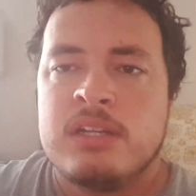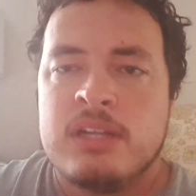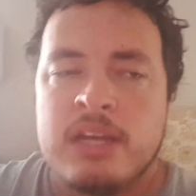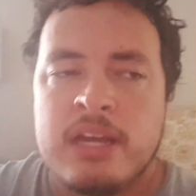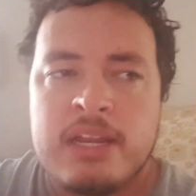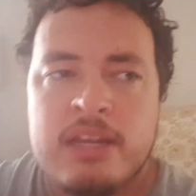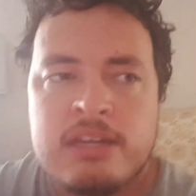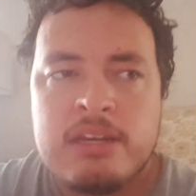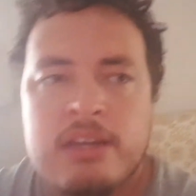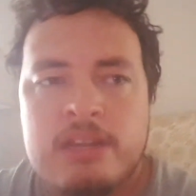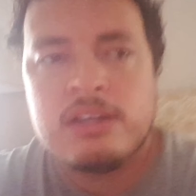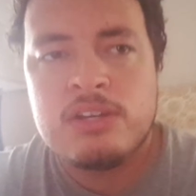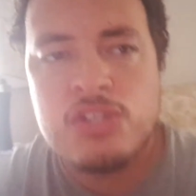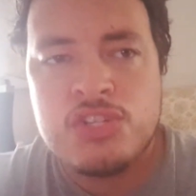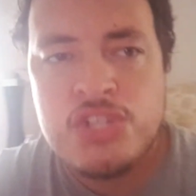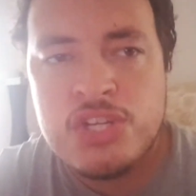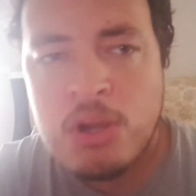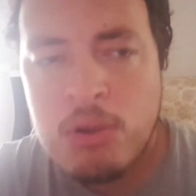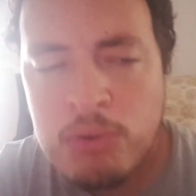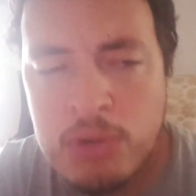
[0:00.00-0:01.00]
And
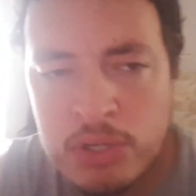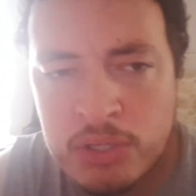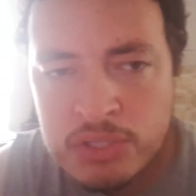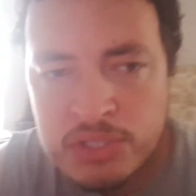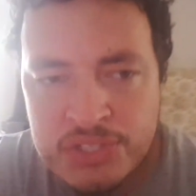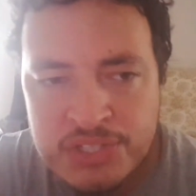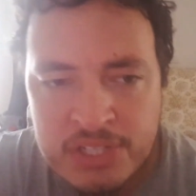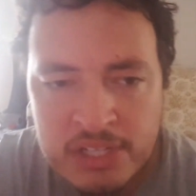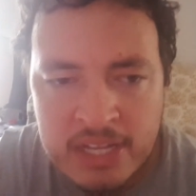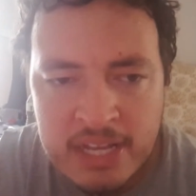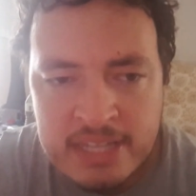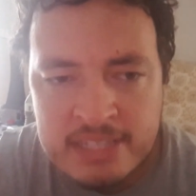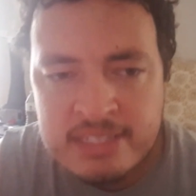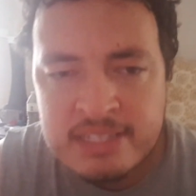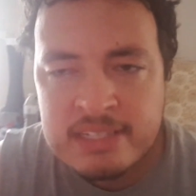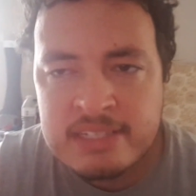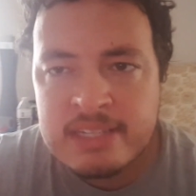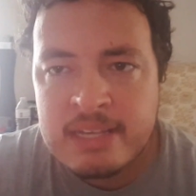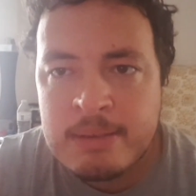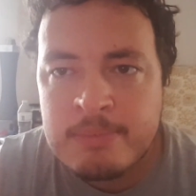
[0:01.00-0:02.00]
Joker still has
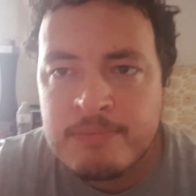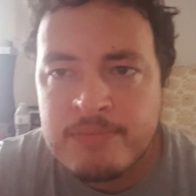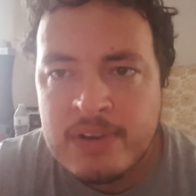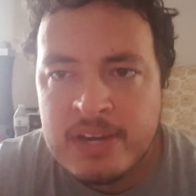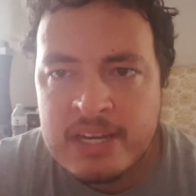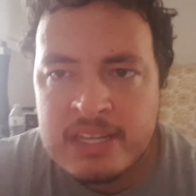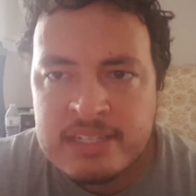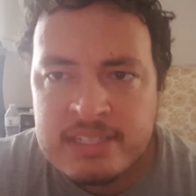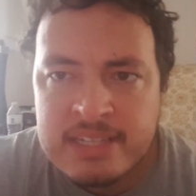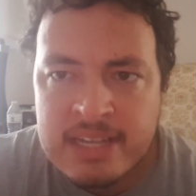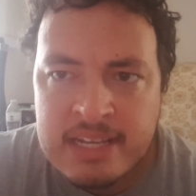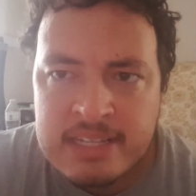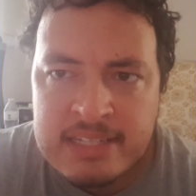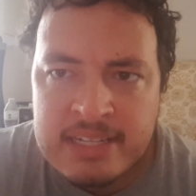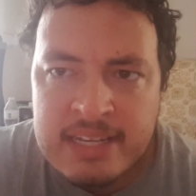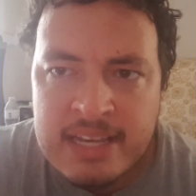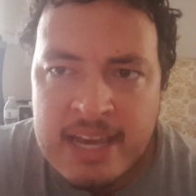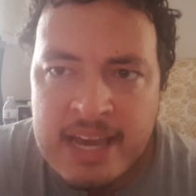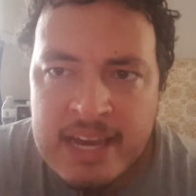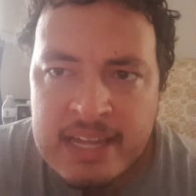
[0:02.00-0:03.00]
the same fighting stance
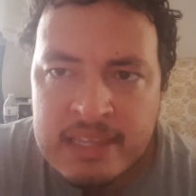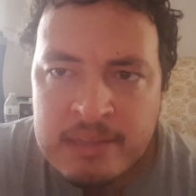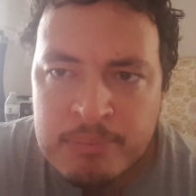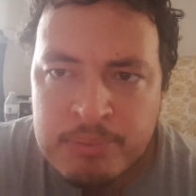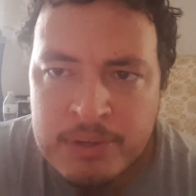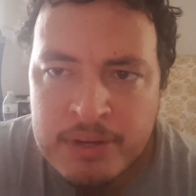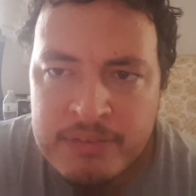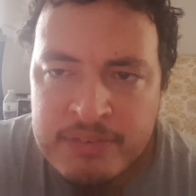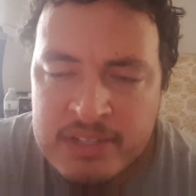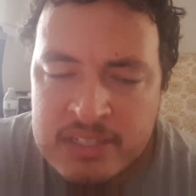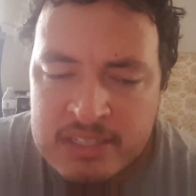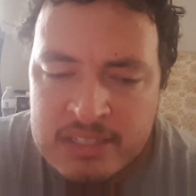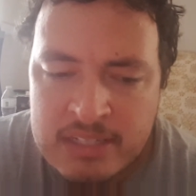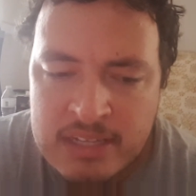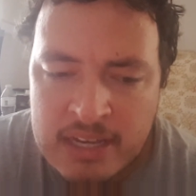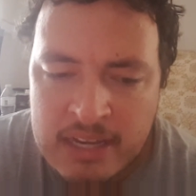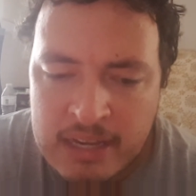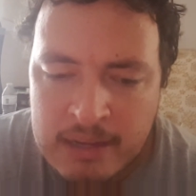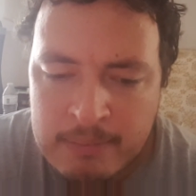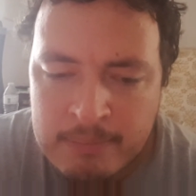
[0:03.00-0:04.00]
he had in the previous
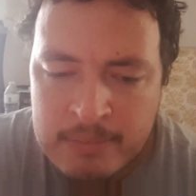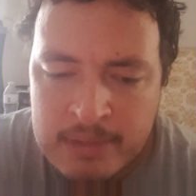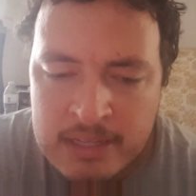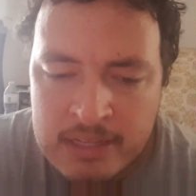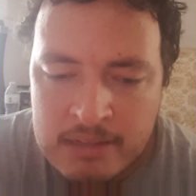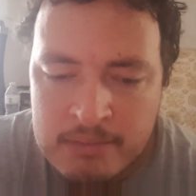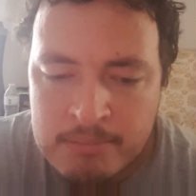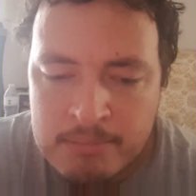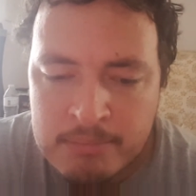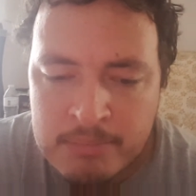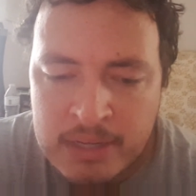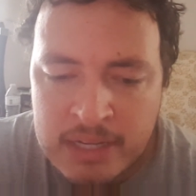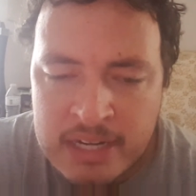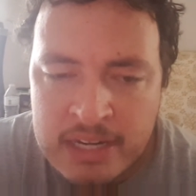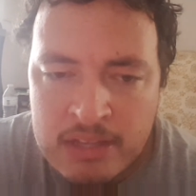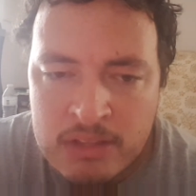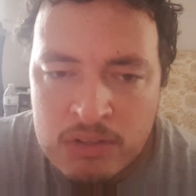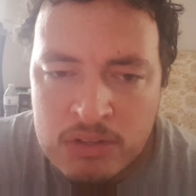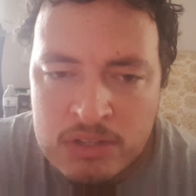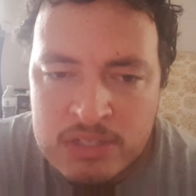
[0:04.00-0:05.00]
game. He but
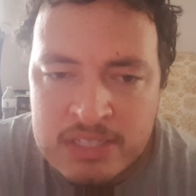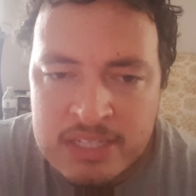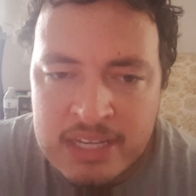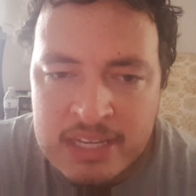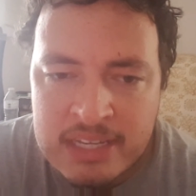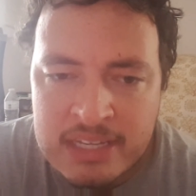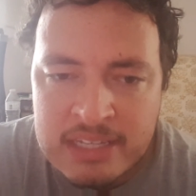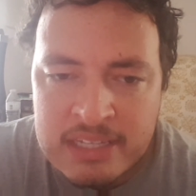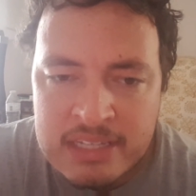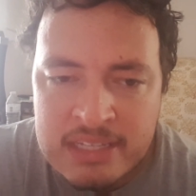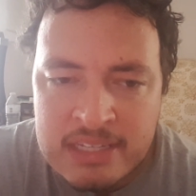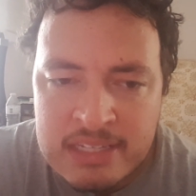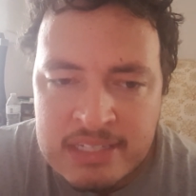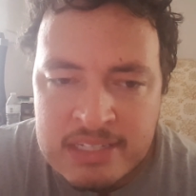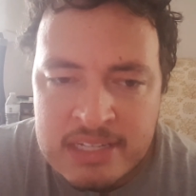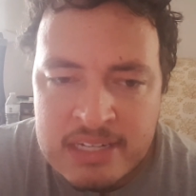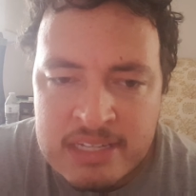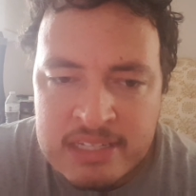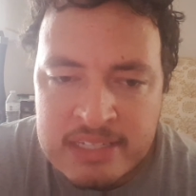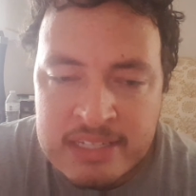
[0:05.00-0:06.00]
he looks like he's
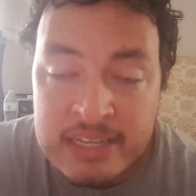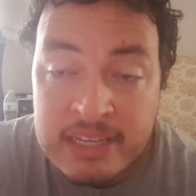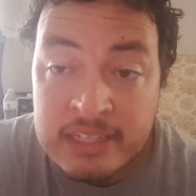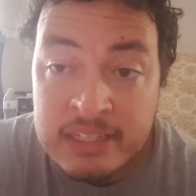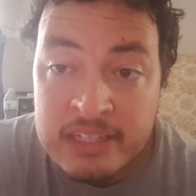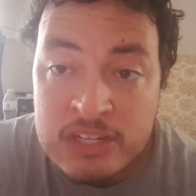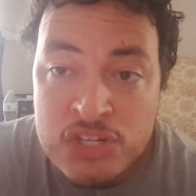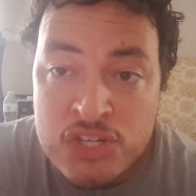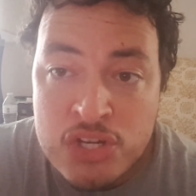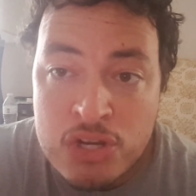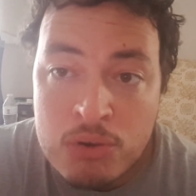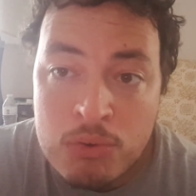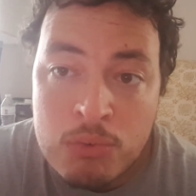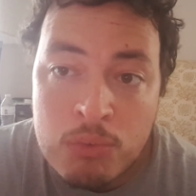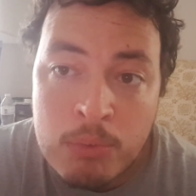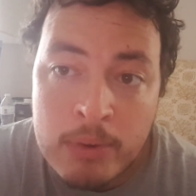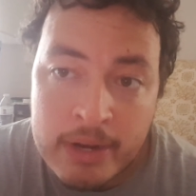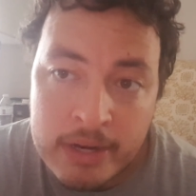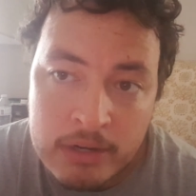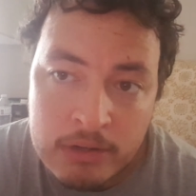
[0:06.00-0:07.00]
in his killing joke
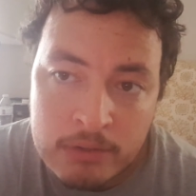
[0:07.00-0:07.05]
way.